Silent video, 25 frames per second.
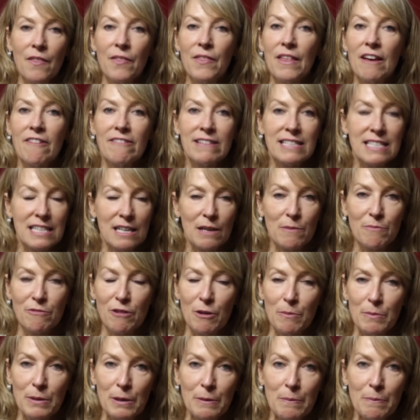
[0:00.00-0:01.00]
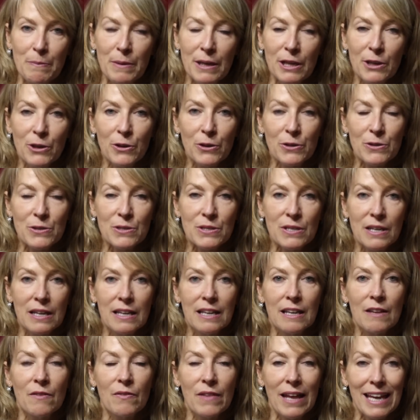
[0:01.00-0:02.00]
There isn't a problem because
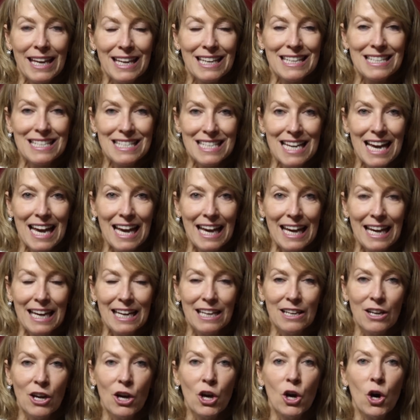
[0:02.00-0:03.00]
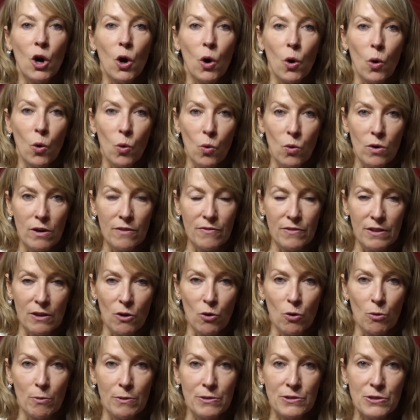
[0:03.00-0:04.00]
they contain all of the
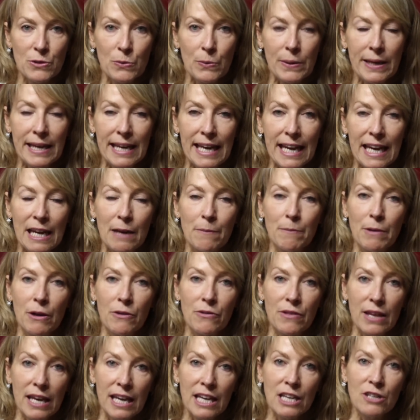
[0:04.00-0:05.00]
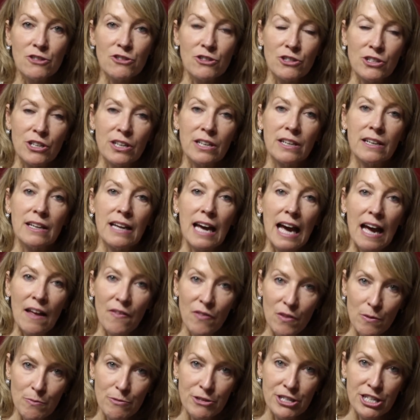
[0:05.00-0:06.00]
hormones that we need, both estrogen
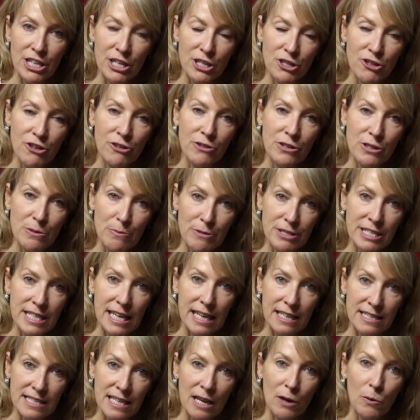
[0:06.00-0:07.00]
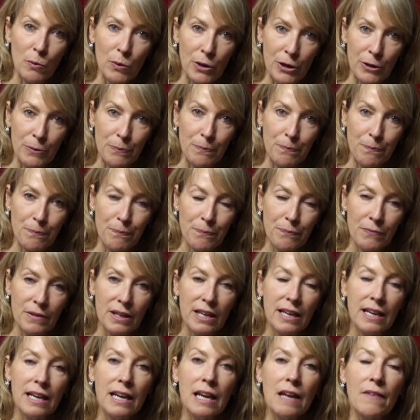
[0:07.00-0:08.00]
and the progesterone to protect our womb.
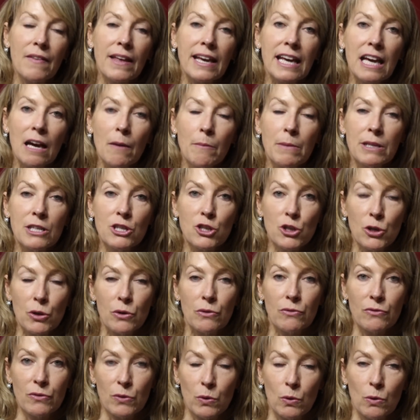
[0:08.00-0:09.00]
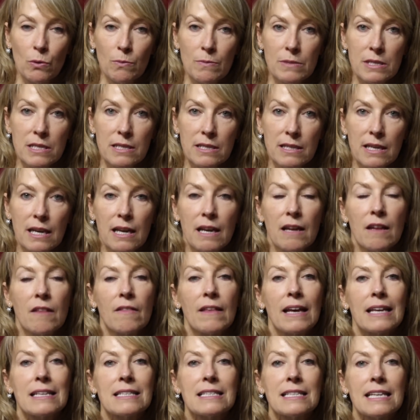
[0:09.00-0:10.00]
They come in two forms.
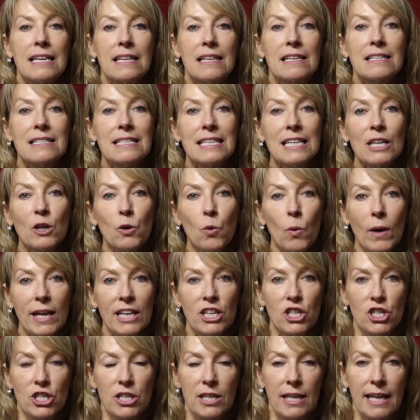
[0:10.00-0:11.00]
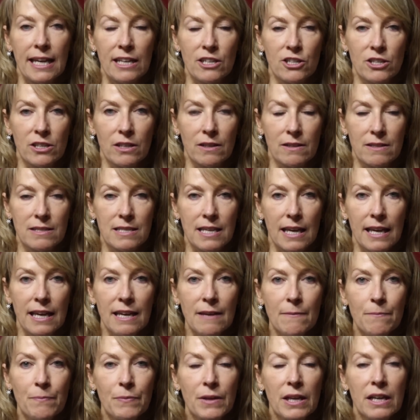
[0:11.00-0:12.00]
That's either sequential
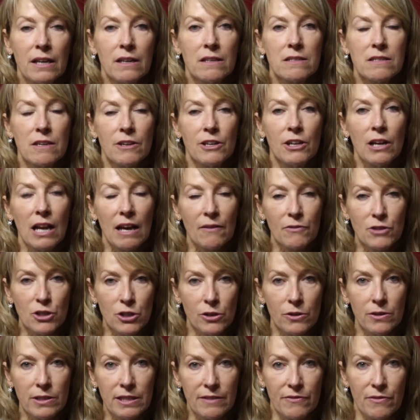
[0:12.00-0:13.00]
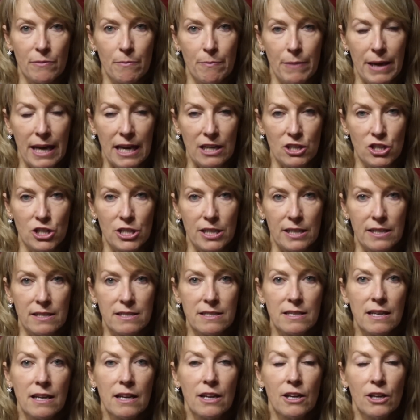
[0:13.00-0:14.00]
HRT, so you'll have two different
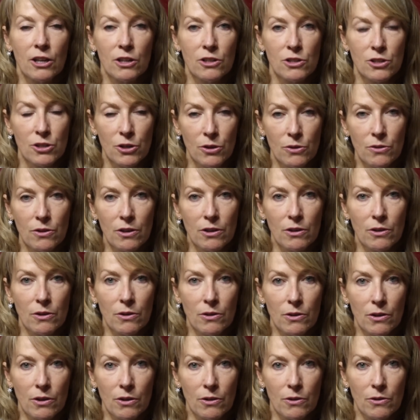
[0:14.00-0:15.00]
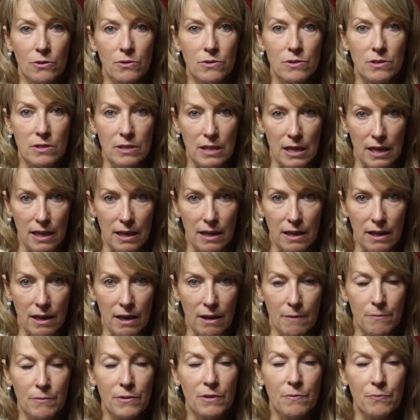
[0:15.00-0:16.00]
patches, two that you use
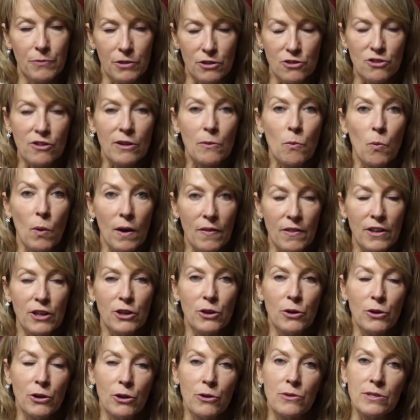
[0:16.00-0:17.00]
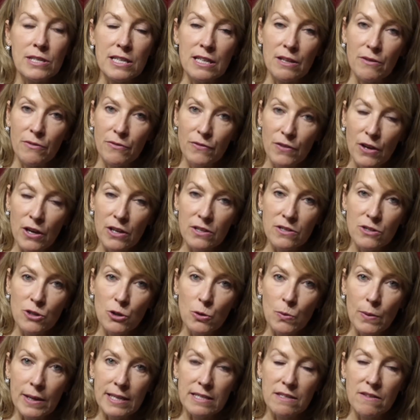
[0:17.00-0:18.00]
um, so one that you use in the first
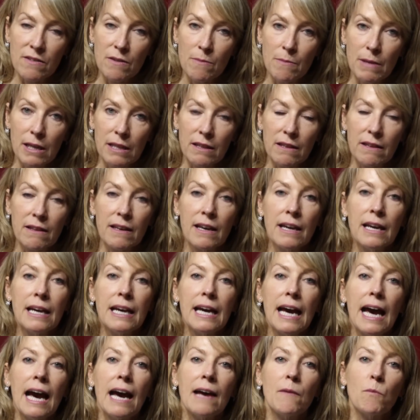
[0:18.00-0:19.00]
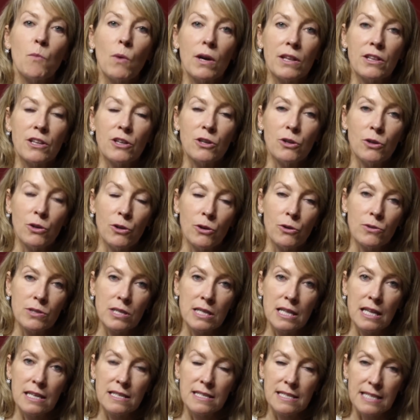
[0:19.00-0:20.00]
two weeks of the month and one that you
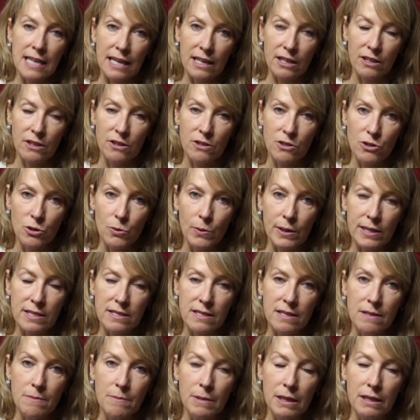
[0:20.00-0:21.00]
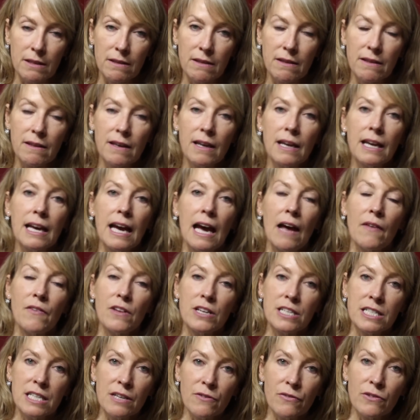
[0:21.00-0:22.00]
use in the second two weeks of the month. And
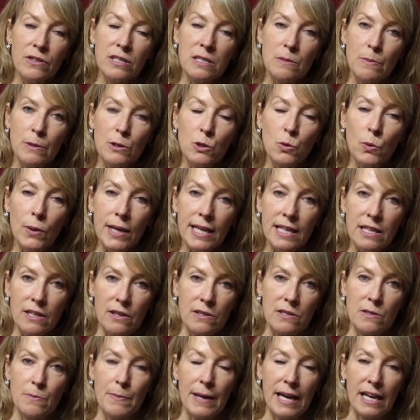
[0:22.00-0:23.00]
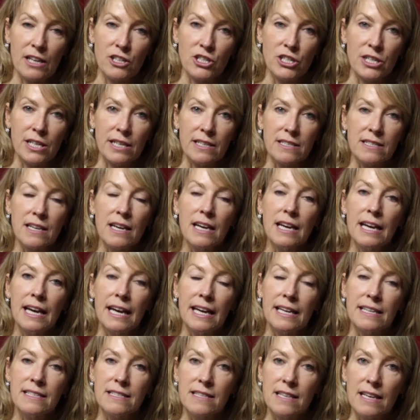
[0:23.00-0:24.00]
the difference between those patches
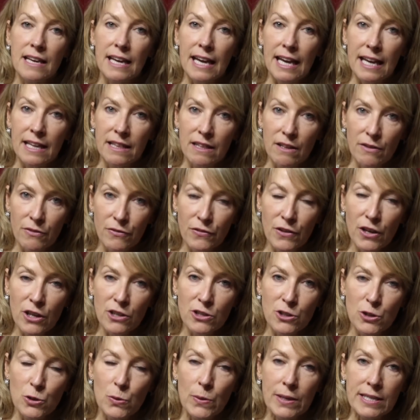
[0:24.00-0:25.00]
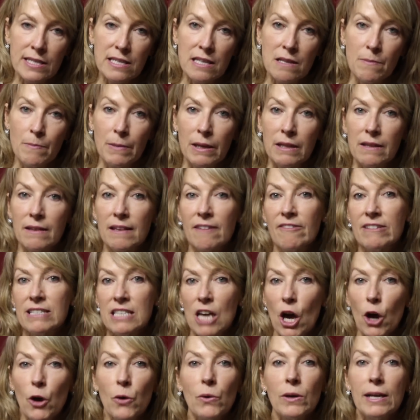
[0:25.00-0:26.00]
is that in the first two weeks of the month, there
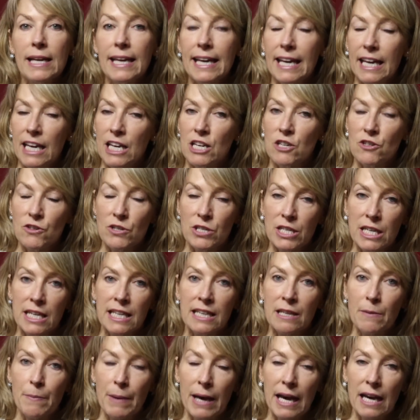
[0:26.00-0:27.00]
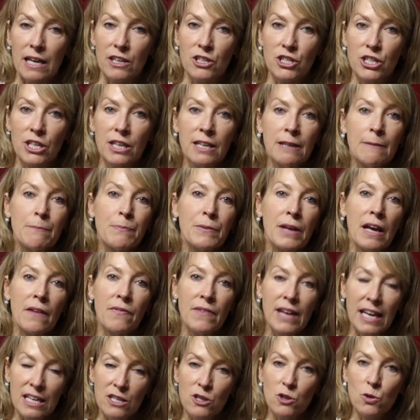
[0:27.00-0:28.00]
is only estrogen in the patch,
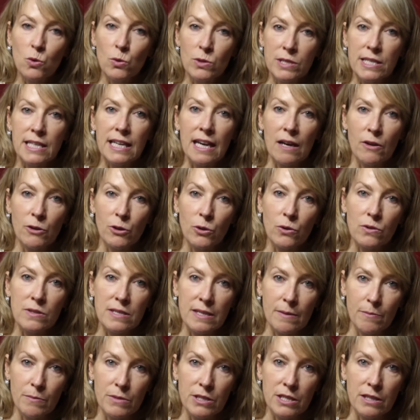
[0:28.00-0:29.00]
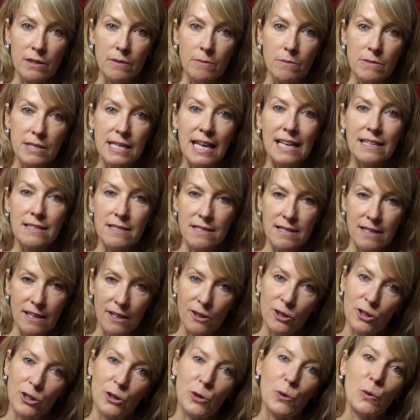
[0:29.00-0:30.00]
and that's sorting out your symptoms. That's the
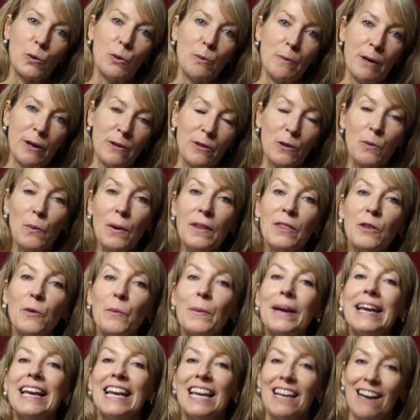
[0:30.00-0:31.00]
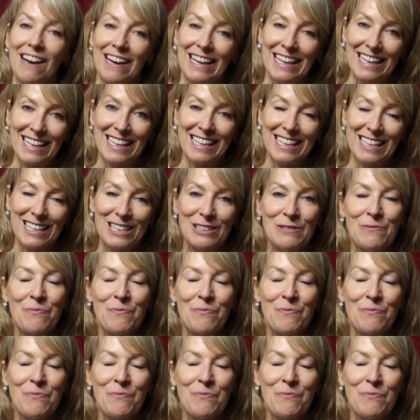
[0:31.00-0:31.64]
good hormone, the one that we like.